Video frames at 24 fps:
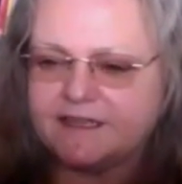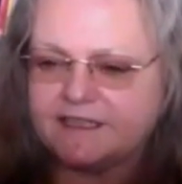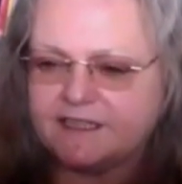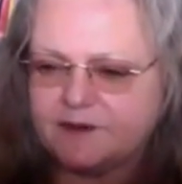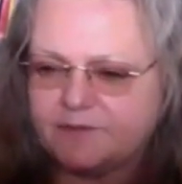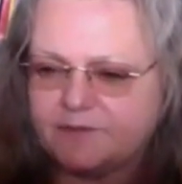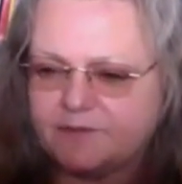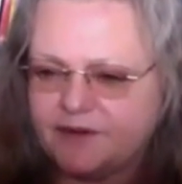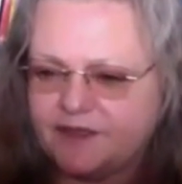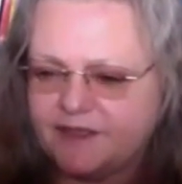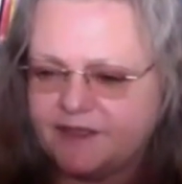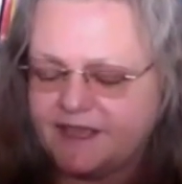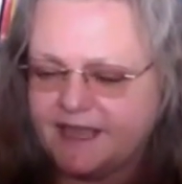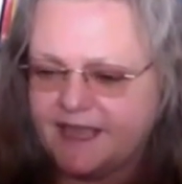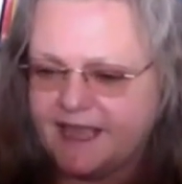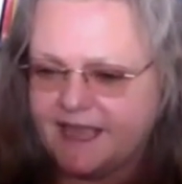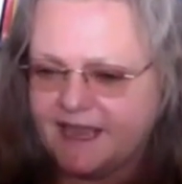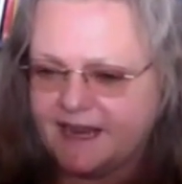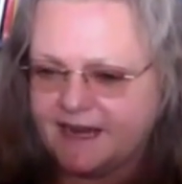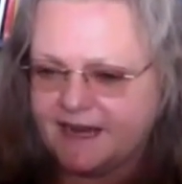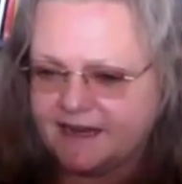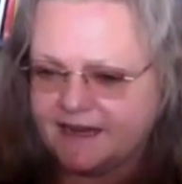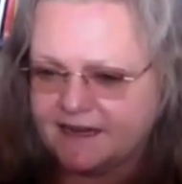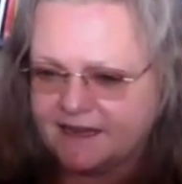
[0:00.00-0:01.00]
So breathing
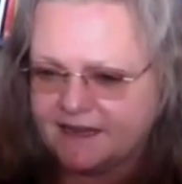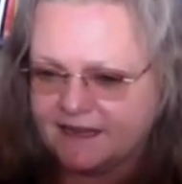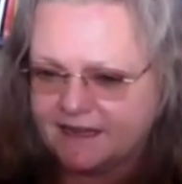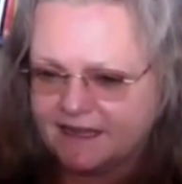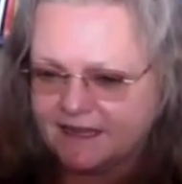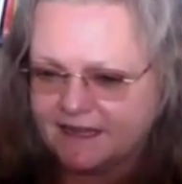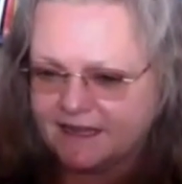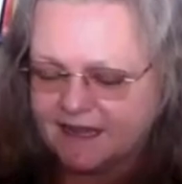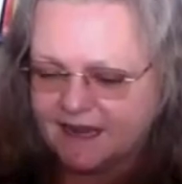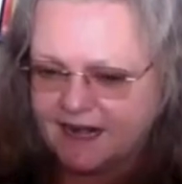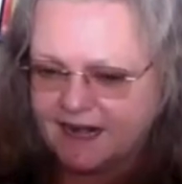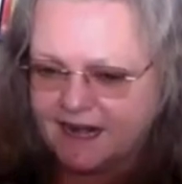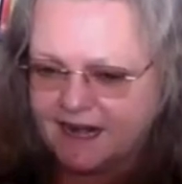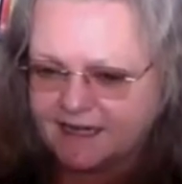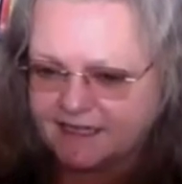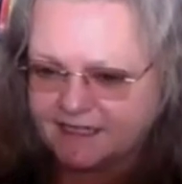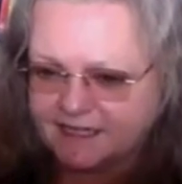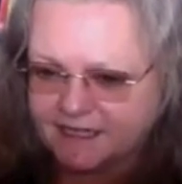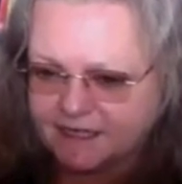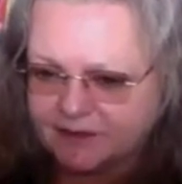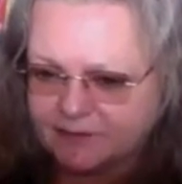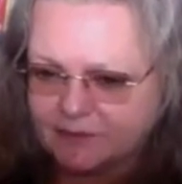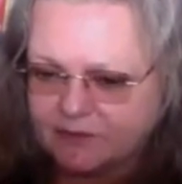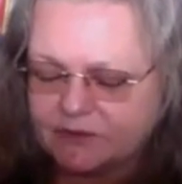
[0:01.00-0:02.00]
in,
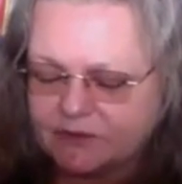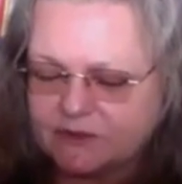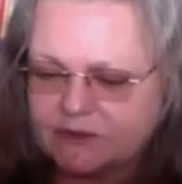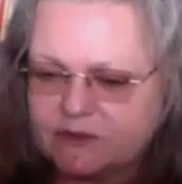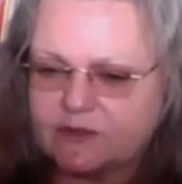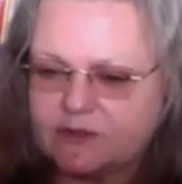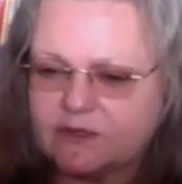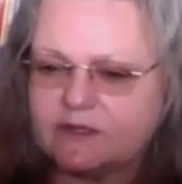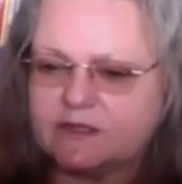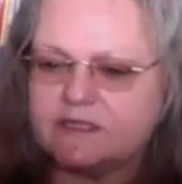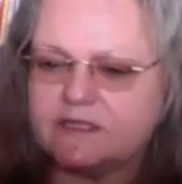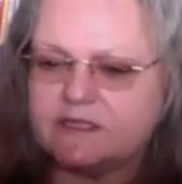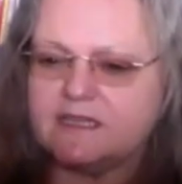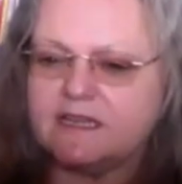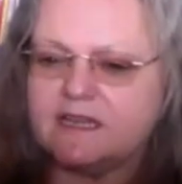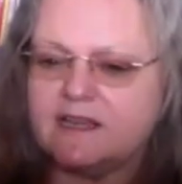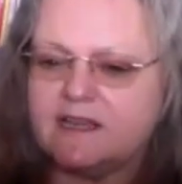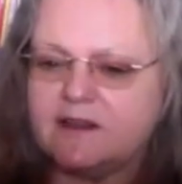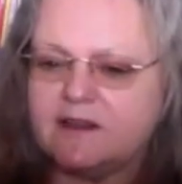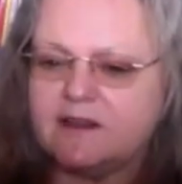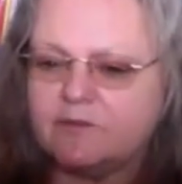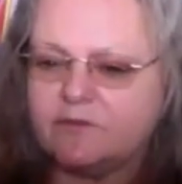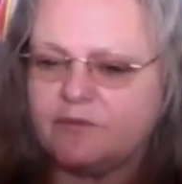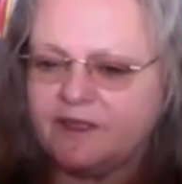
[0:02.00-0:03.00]
clenching muscles,
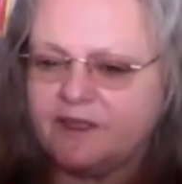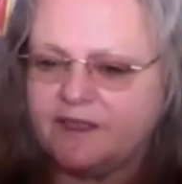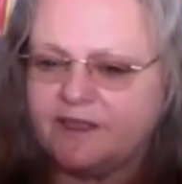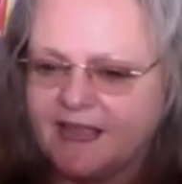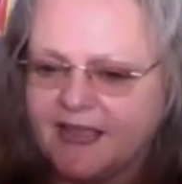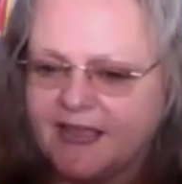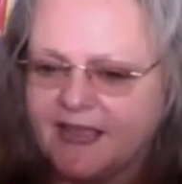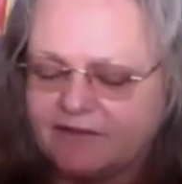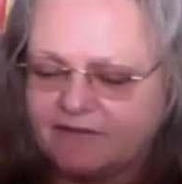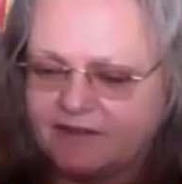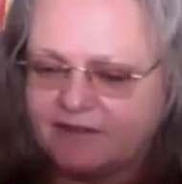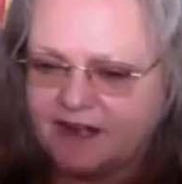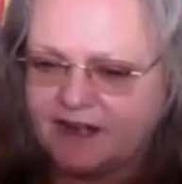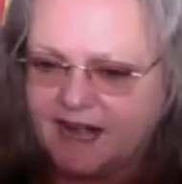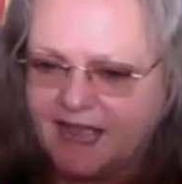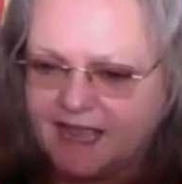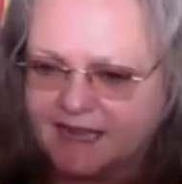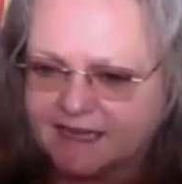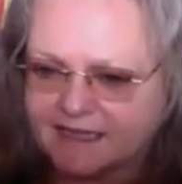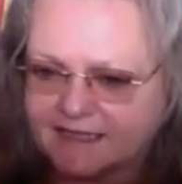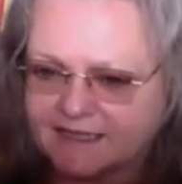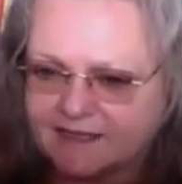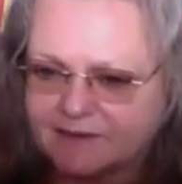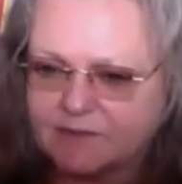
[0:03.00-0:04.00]
breathing out,
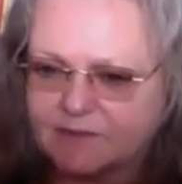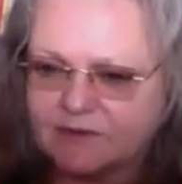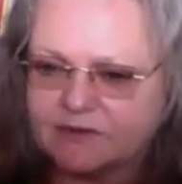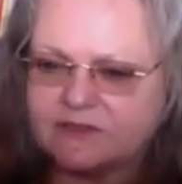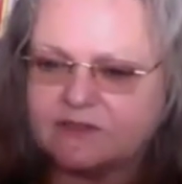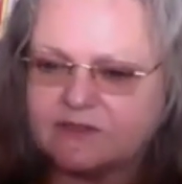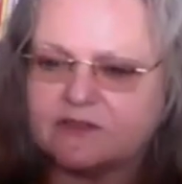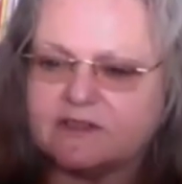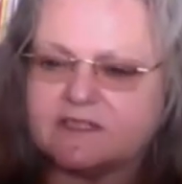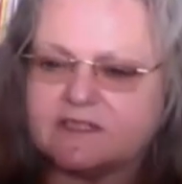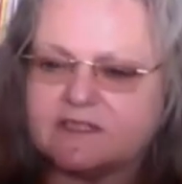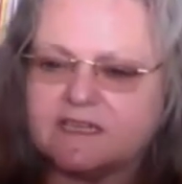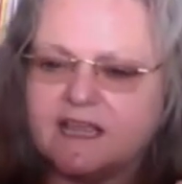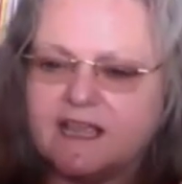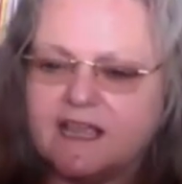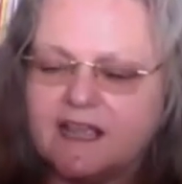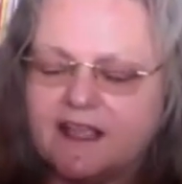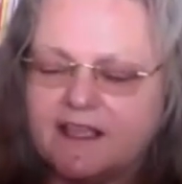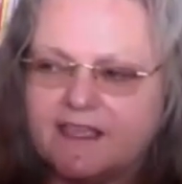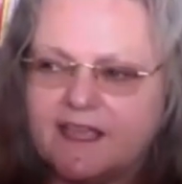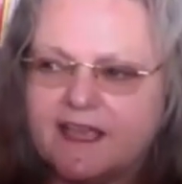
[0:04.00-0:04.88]
relaxing muscles.